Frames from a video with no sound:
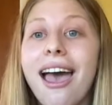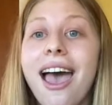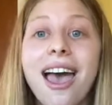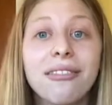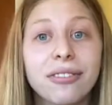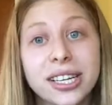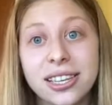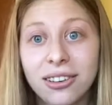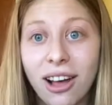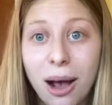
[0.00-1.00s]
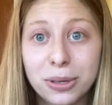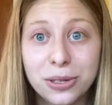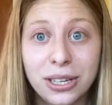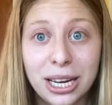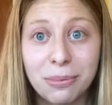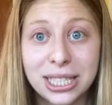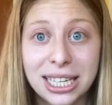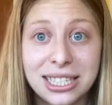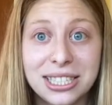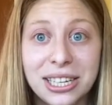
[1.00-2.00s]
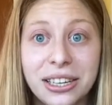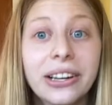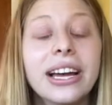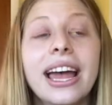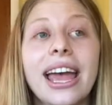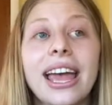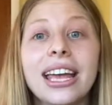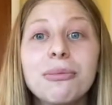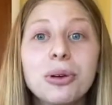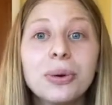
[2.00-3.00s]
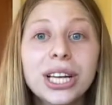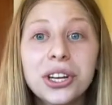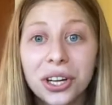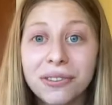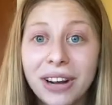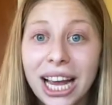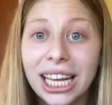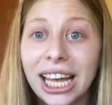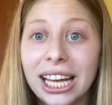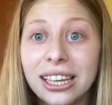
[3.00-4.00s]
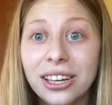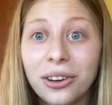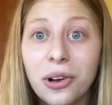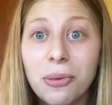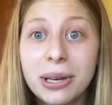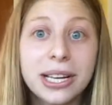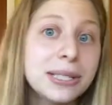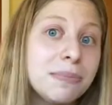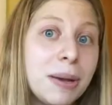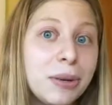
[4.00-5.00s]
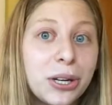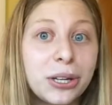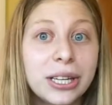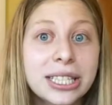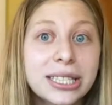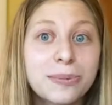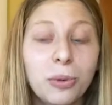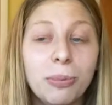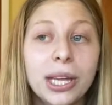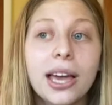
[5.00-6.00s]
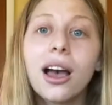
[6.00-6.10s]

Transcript: every single opportunity presented to you. It can be really nerve-wracking at clinical because maybe your nurse will be like,